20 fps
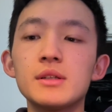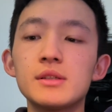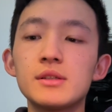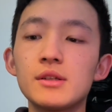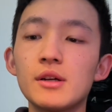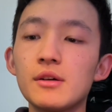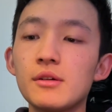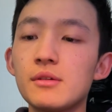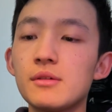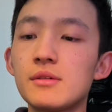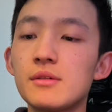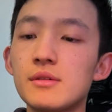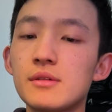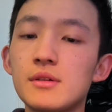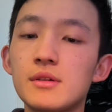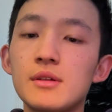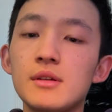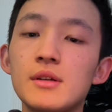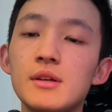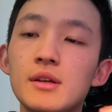So
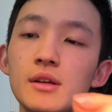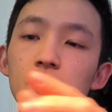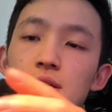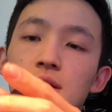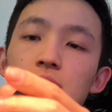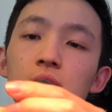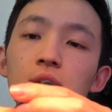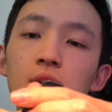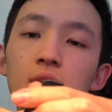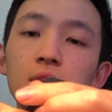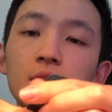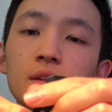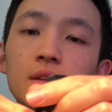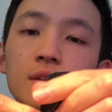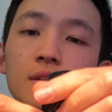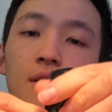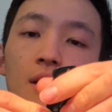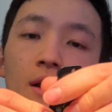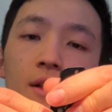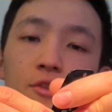
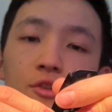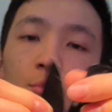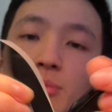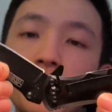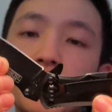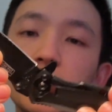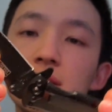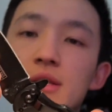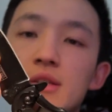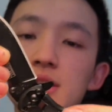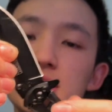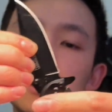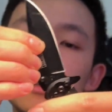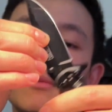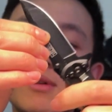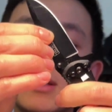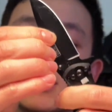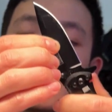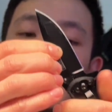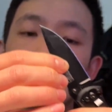yeah, let's open it and see
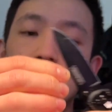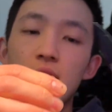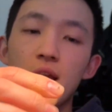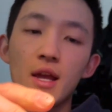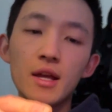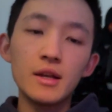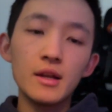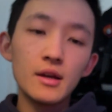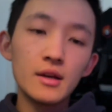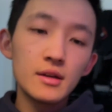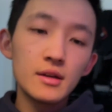what's inside.